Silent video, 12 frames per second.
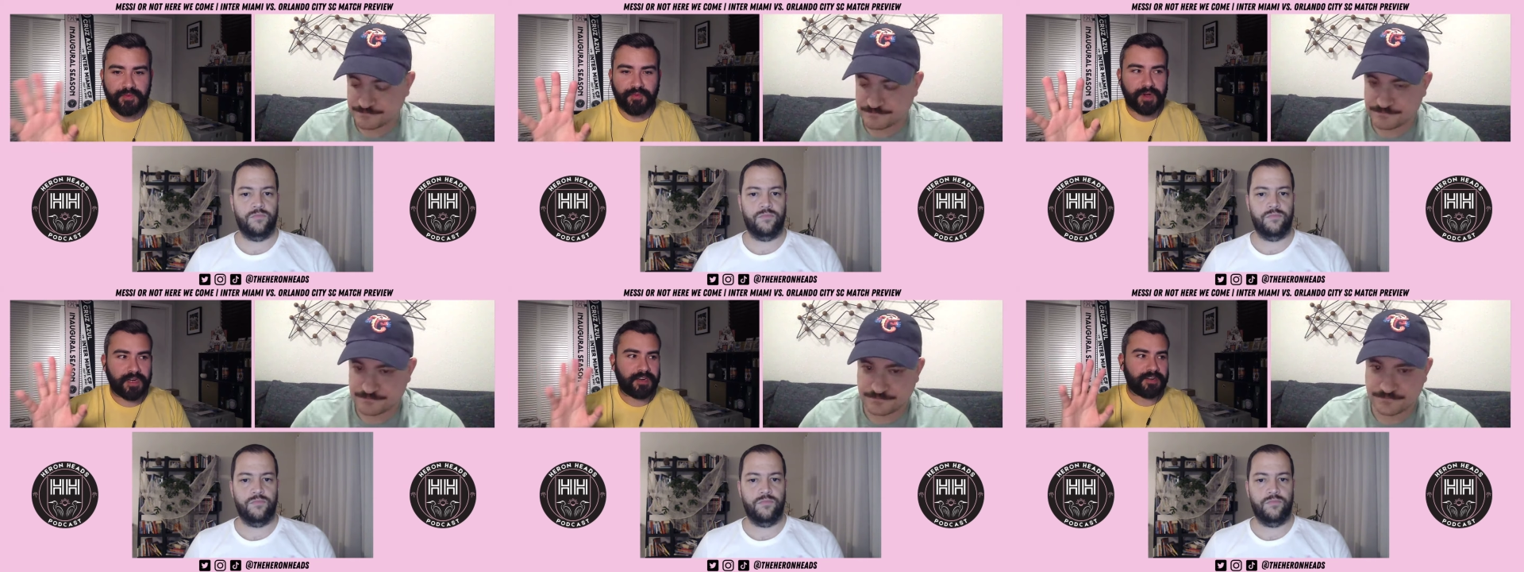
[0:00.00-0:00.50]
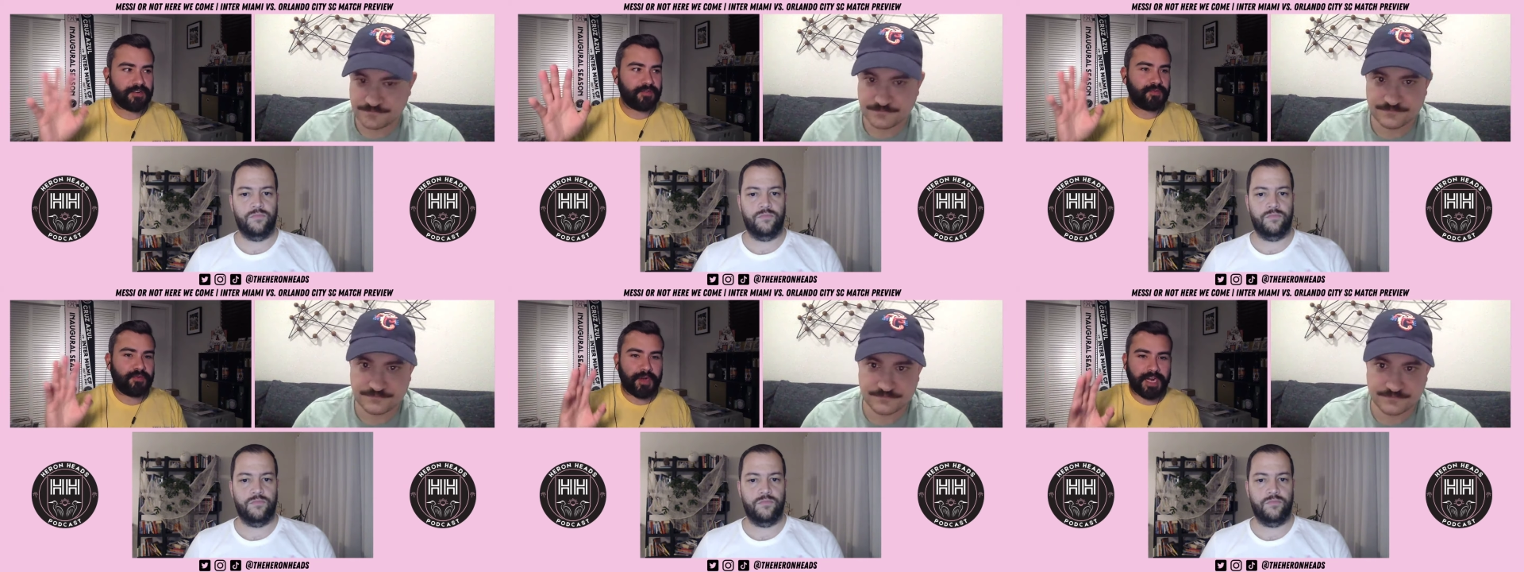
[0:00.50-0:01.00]
Speaker 1: where
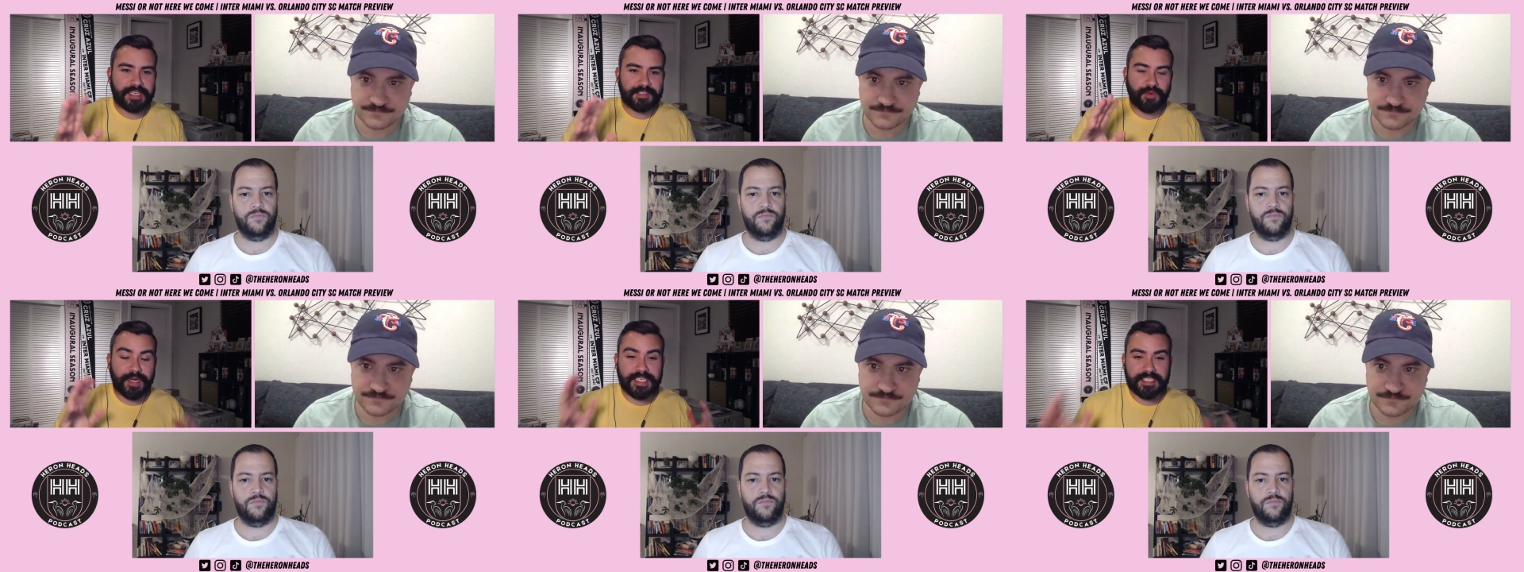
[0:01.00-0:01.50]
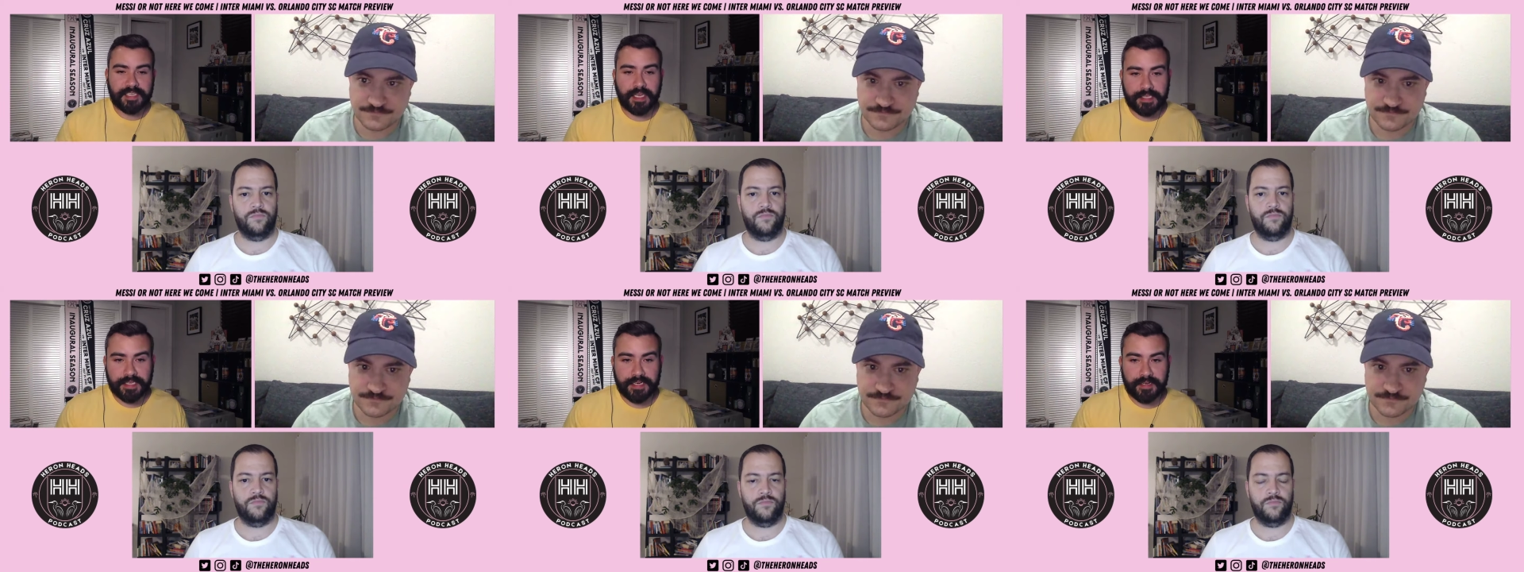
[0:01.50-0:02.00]
whereas when he's
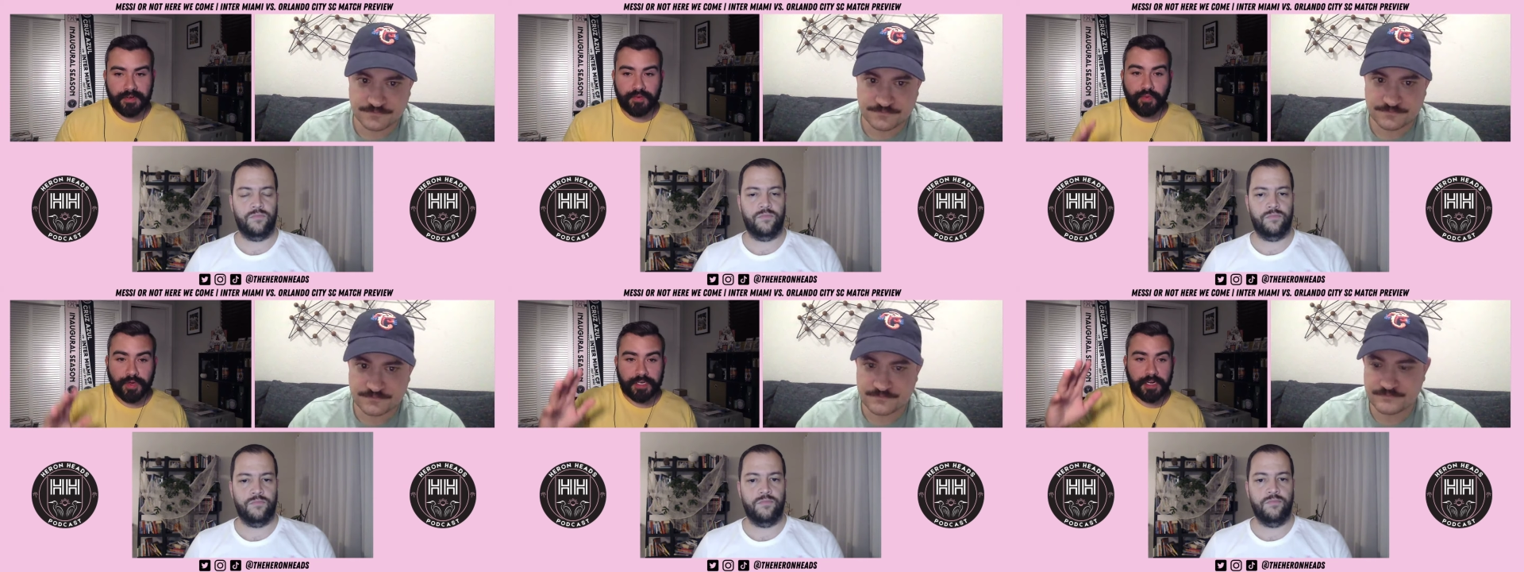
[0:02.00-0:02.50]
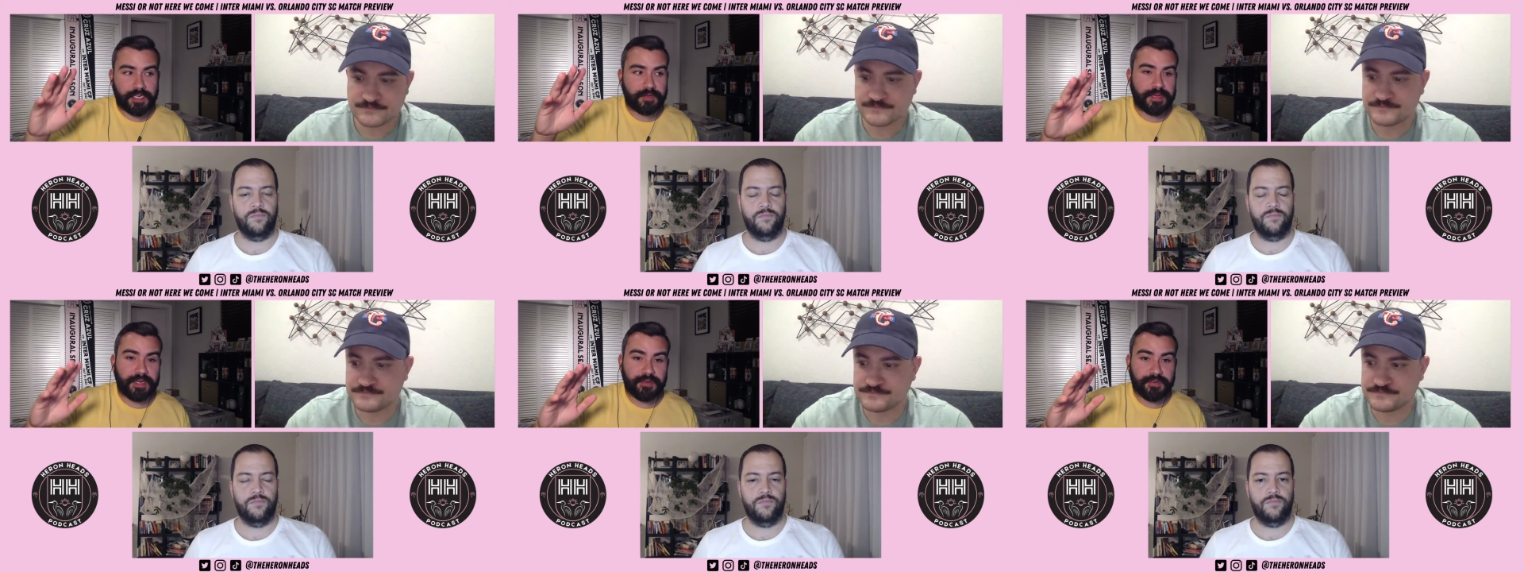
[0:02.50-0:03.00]
not there, we're talking
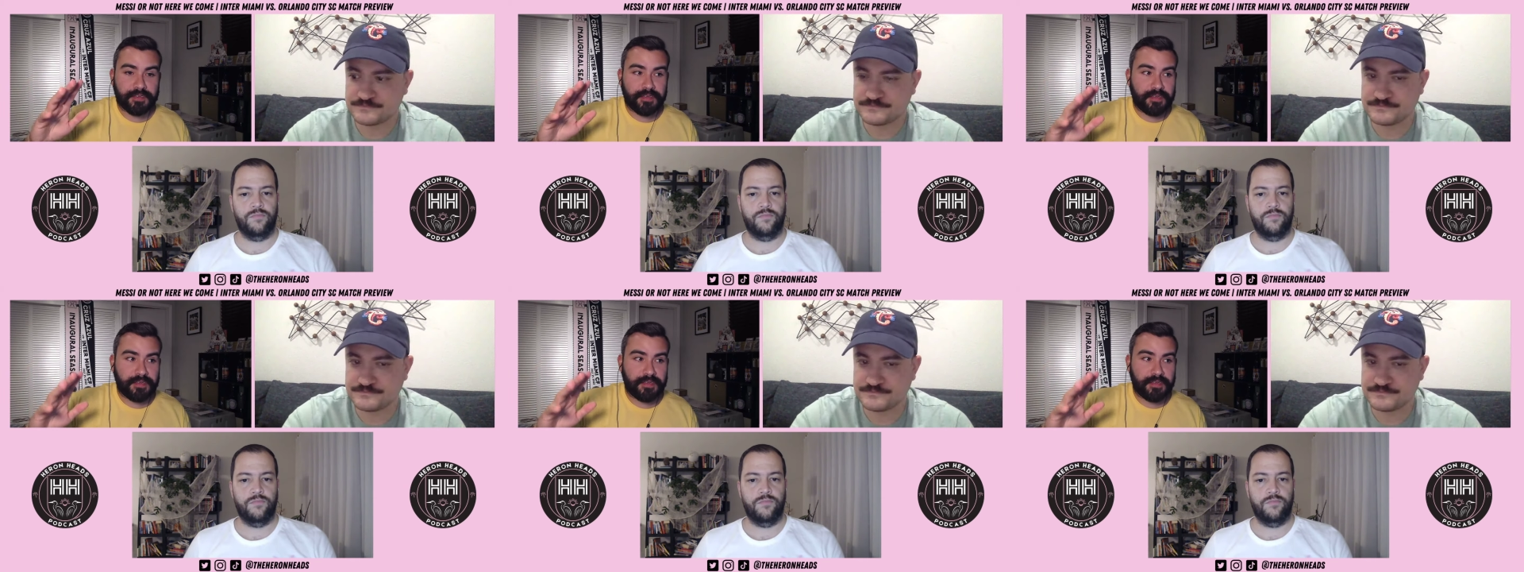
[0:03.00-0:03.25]
about